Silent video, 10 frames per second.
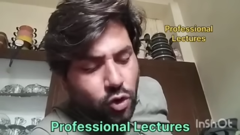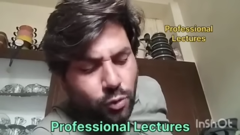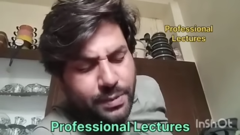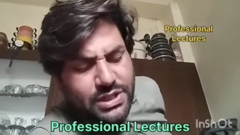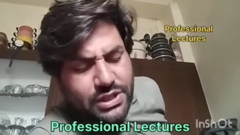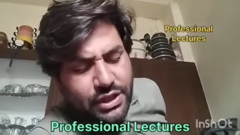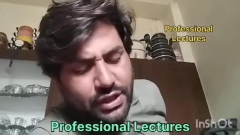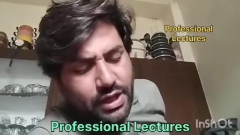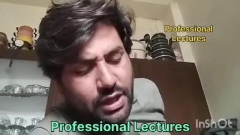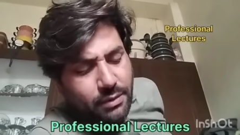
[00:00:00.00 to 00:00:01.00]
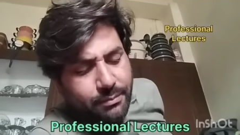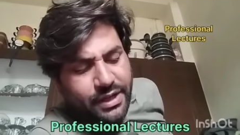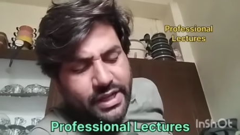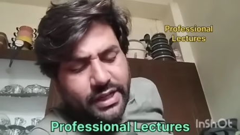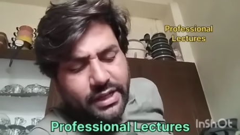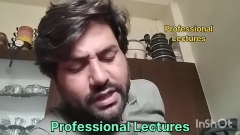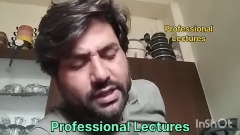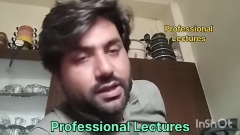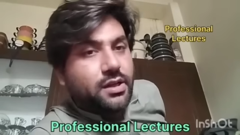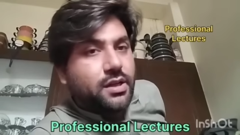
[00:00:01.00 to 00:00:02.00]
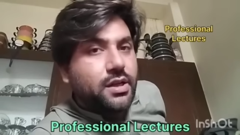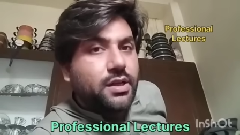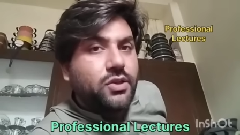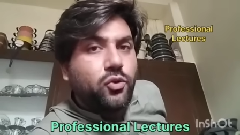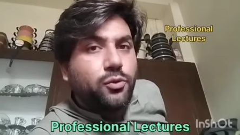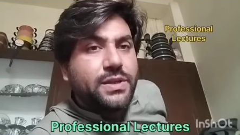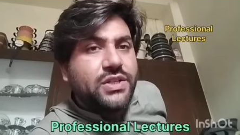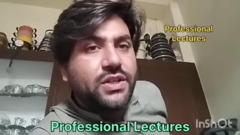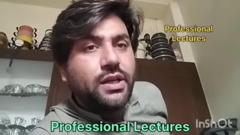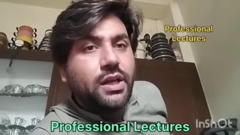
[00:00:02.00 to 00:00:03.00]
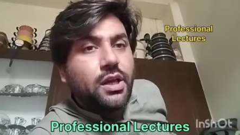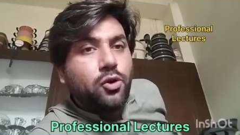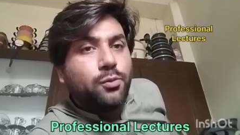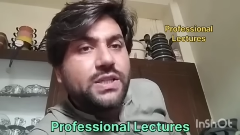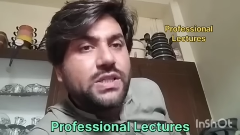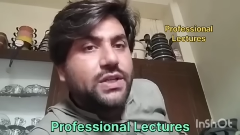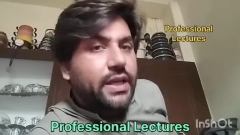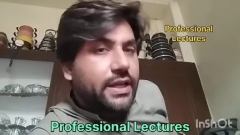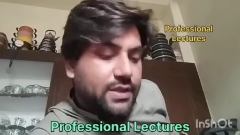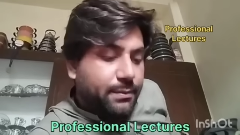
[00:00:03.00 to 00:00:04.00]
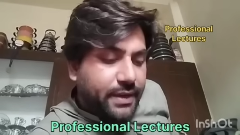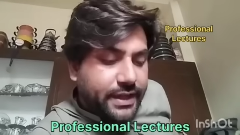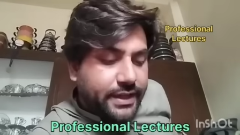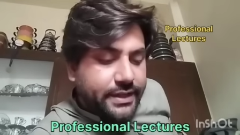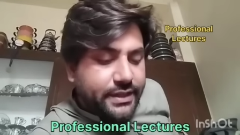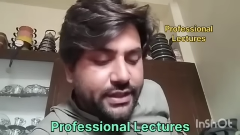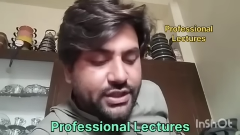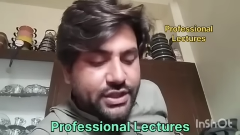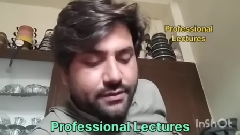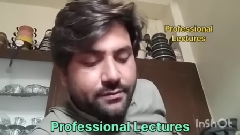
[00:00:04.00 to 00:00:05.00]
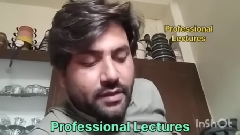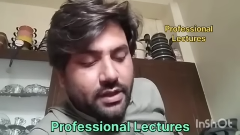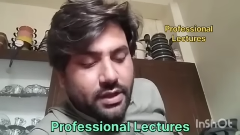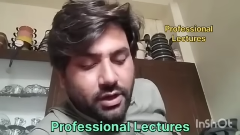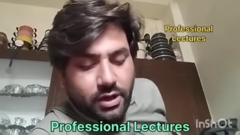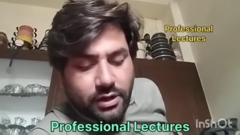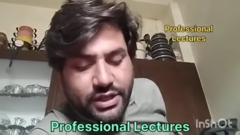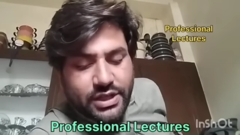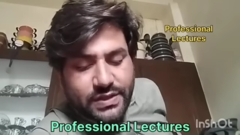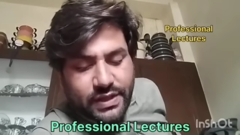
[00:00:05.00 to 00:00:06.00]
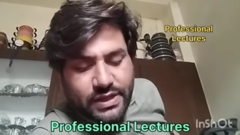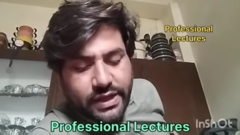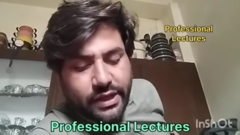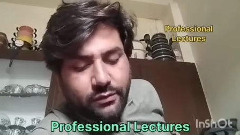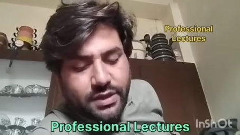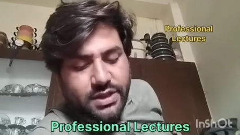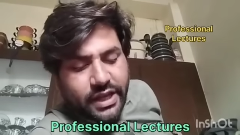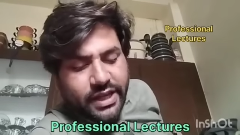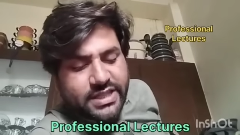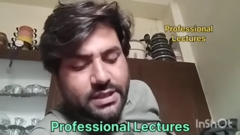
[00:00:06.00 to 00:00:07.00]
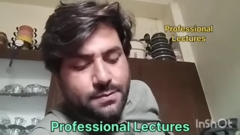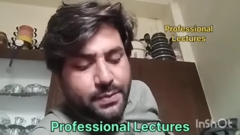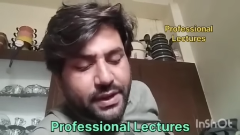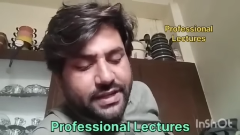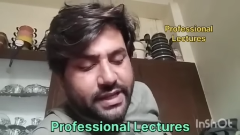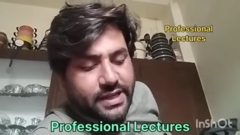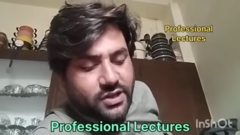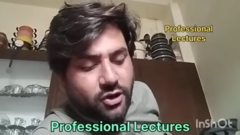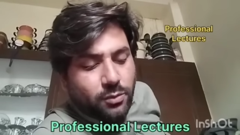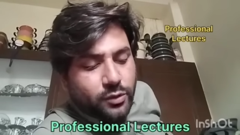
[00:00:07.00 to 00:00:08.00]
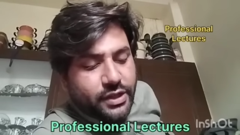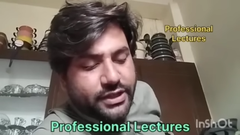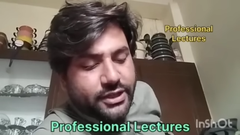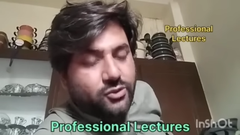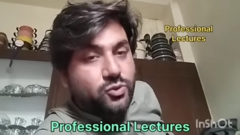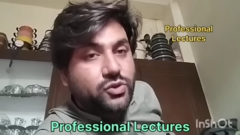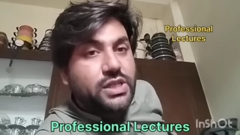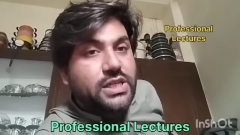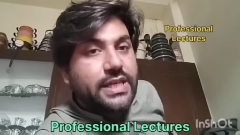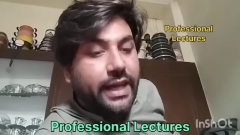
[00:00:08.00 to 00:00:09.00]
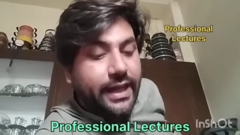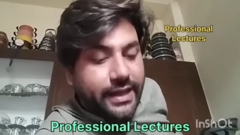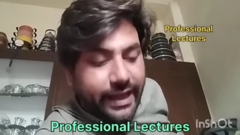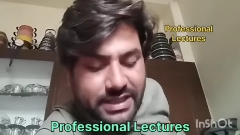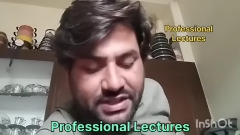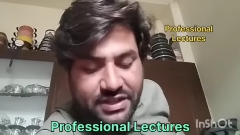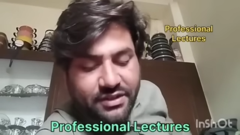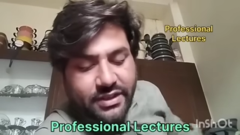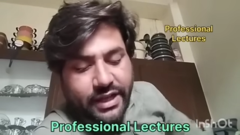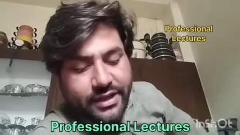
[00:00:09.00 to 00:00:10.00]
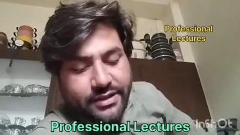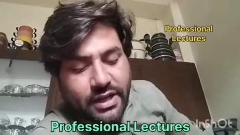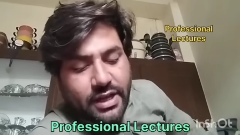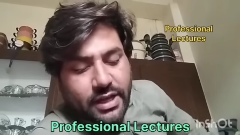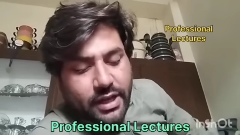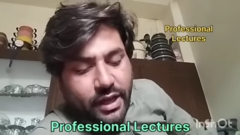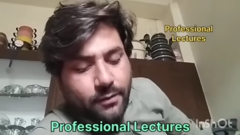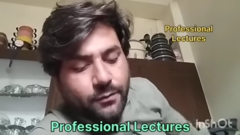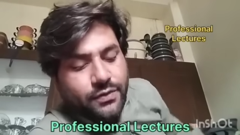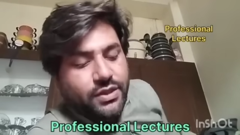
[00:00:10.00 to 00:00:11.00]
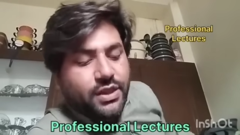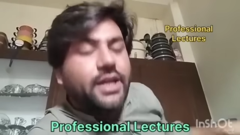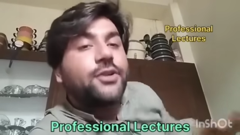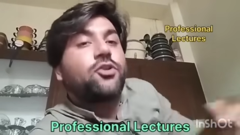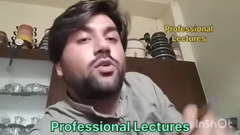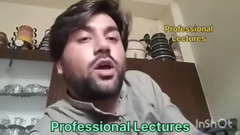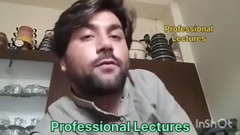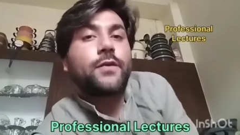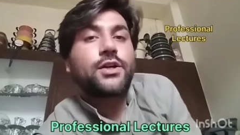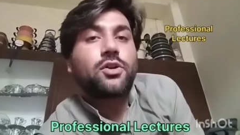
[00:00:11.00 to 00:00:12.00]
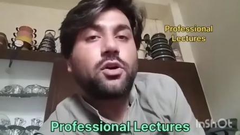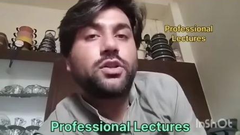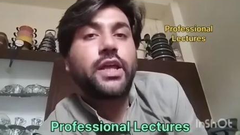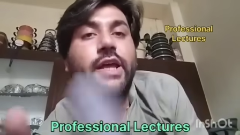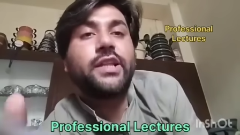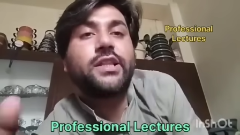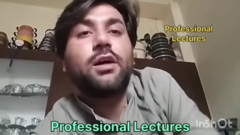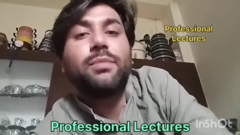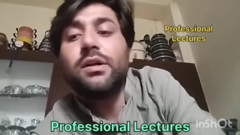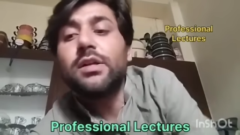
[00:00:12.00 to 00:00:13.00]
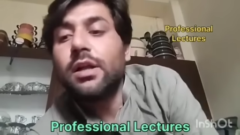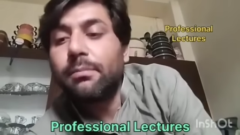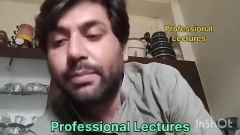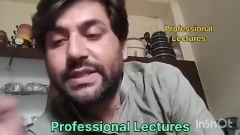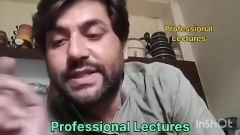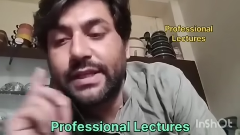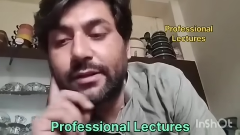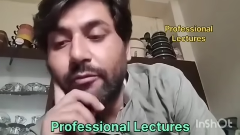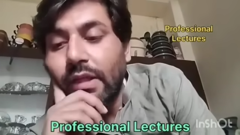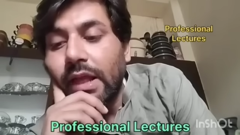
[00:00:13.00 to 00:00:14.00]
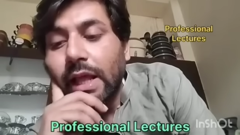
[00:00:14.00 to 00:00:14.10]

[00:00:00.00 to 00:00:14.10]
obesity. Obesity is the medical condition or disease in which excess fat has accumulated to such an extent that have negative effect on the health of a person.